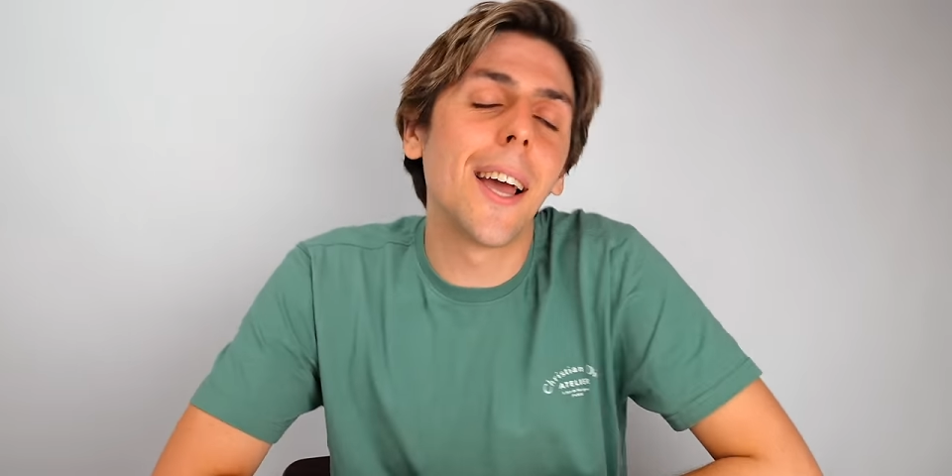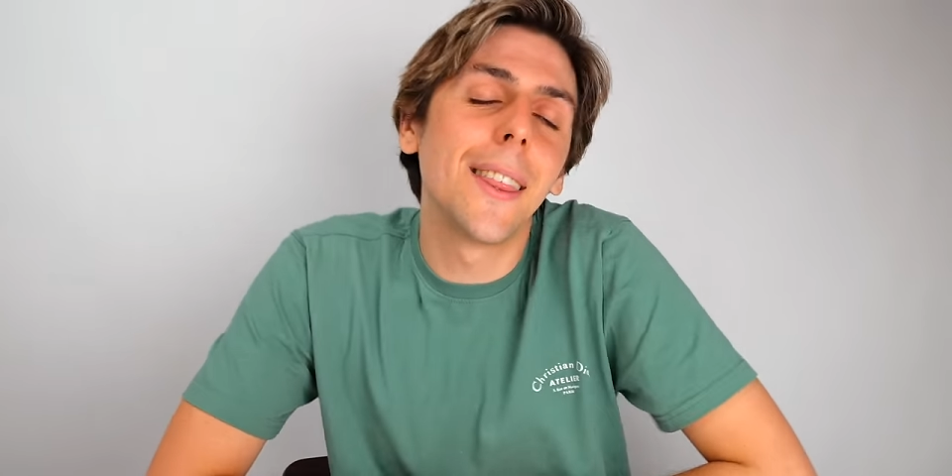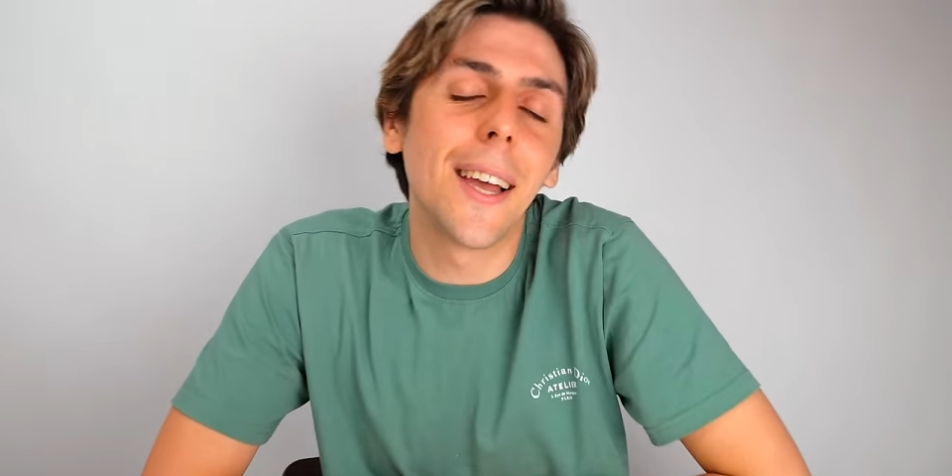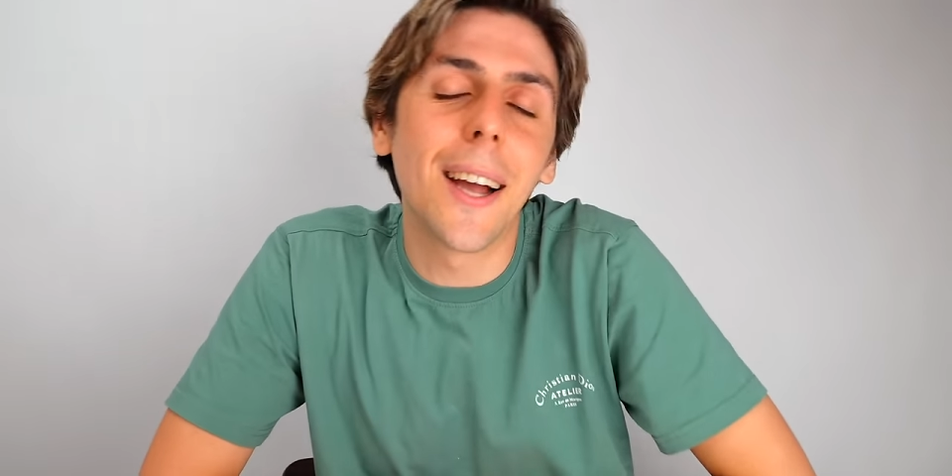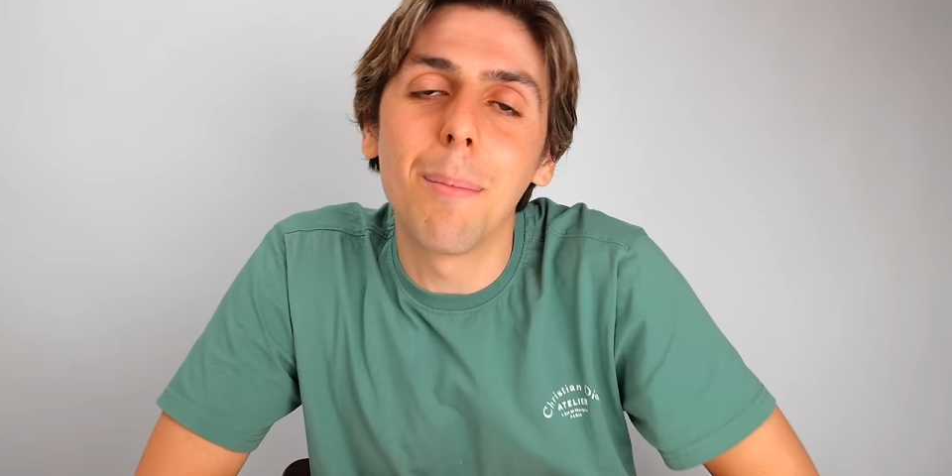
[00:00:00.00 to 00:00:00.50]
I
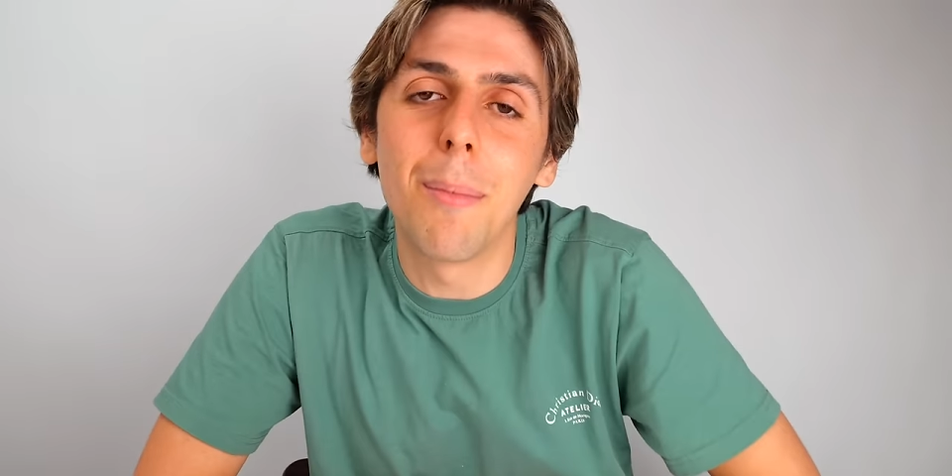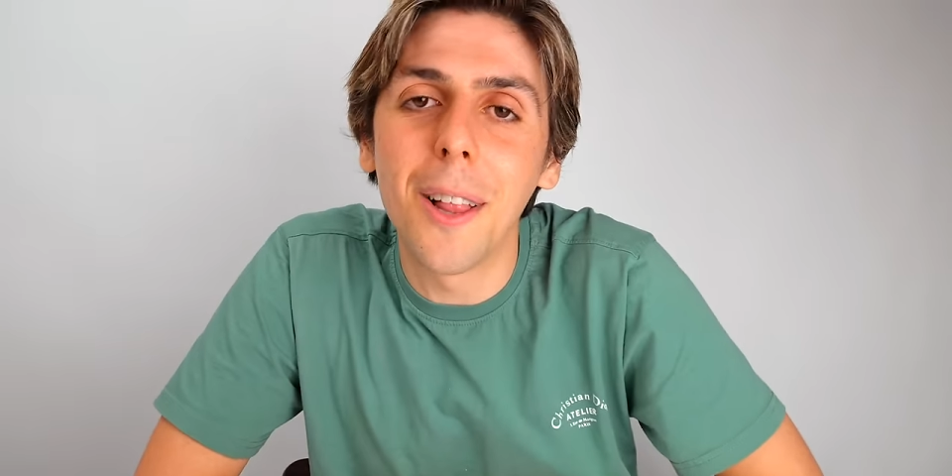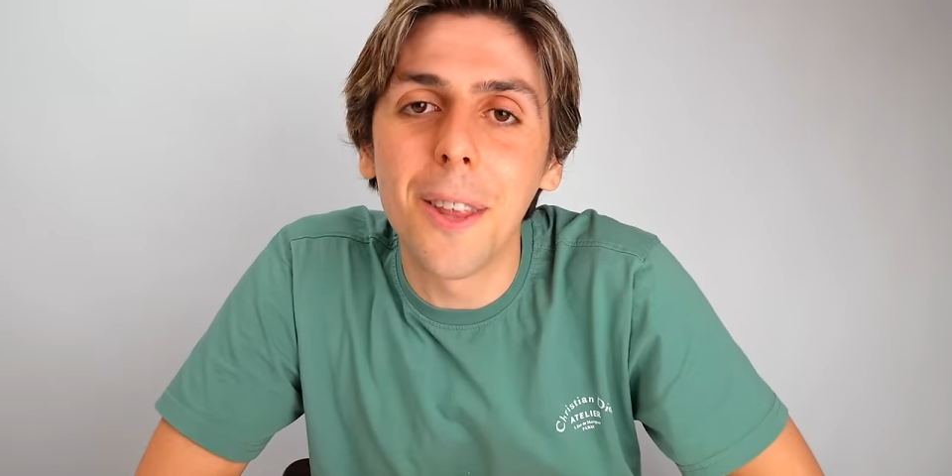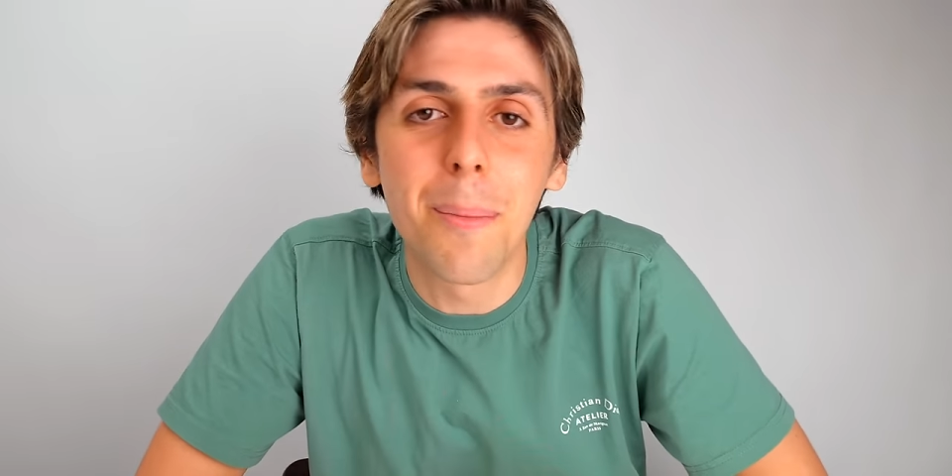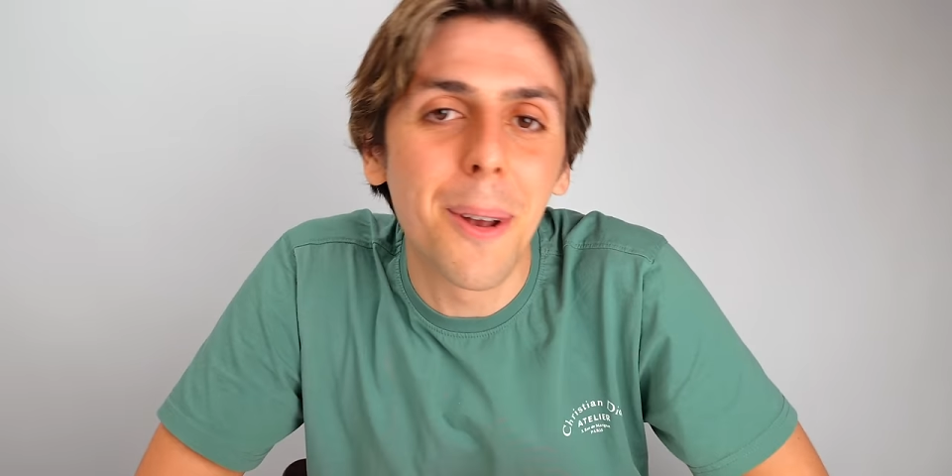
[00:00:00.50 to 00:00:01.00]
think I'm
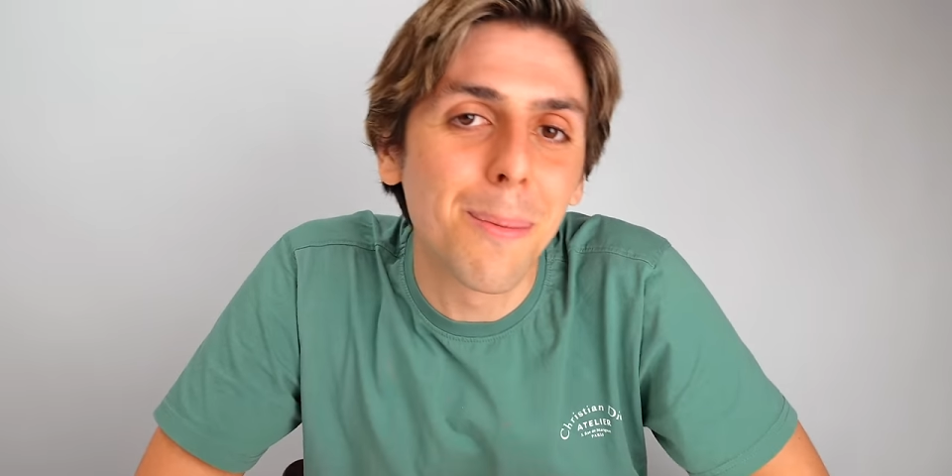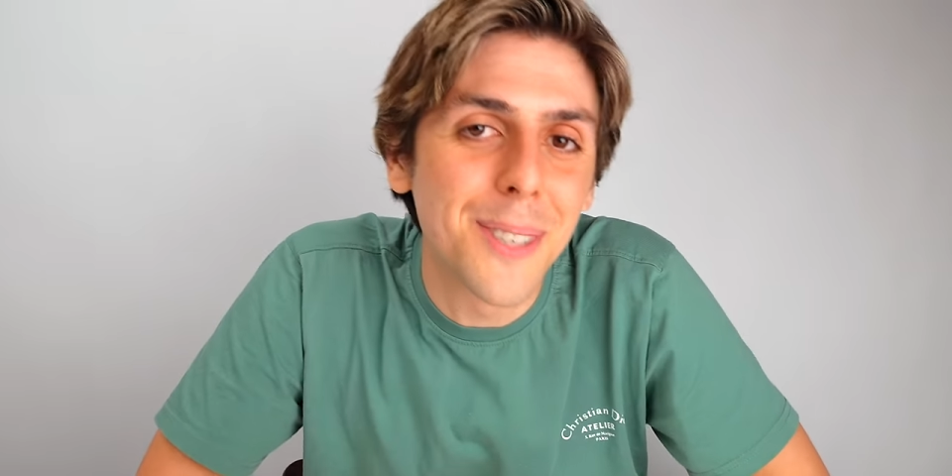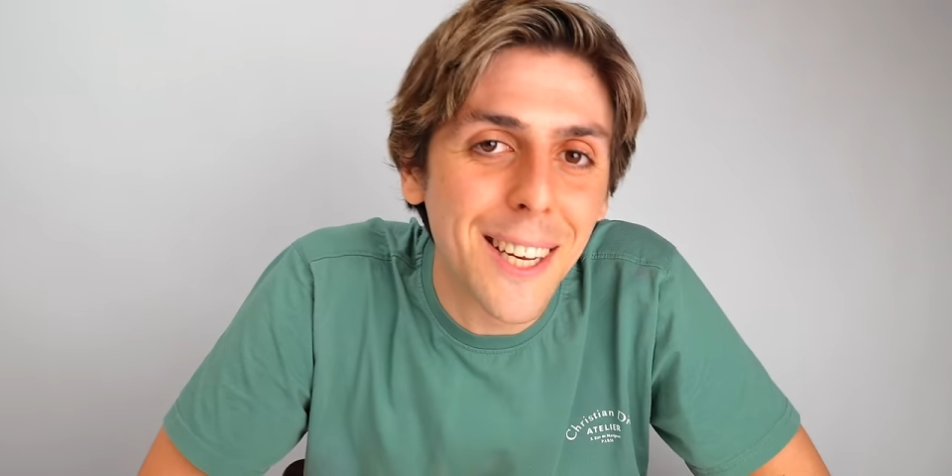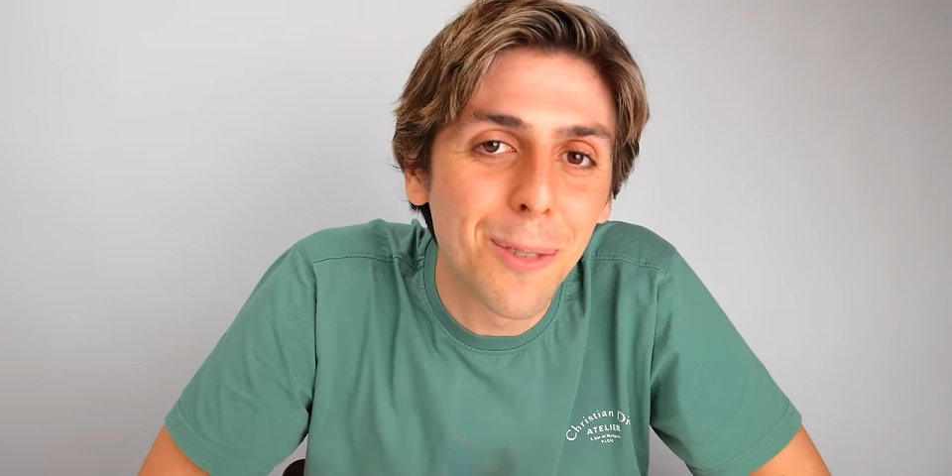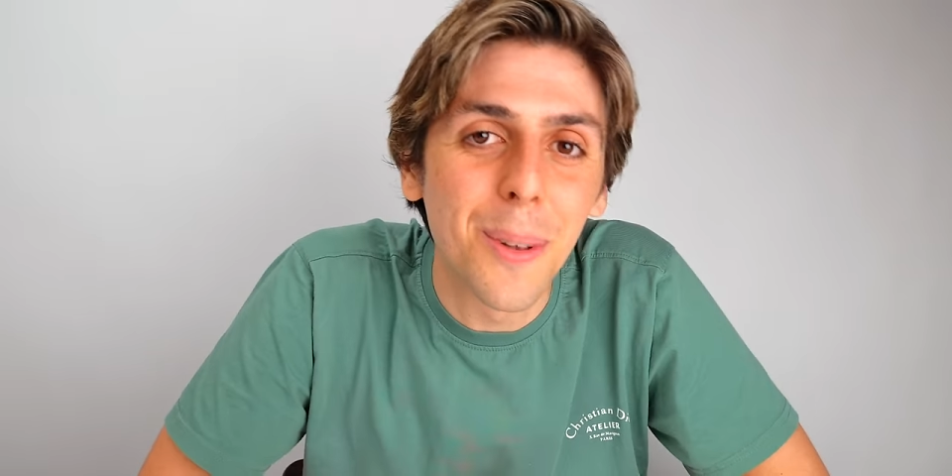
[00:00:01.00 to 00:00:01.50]
a little bit
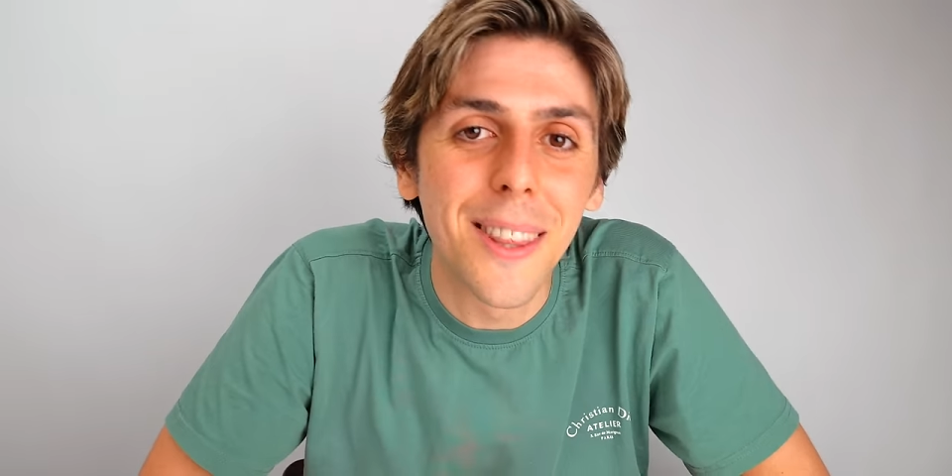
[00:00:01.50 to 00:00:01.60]
obsessed with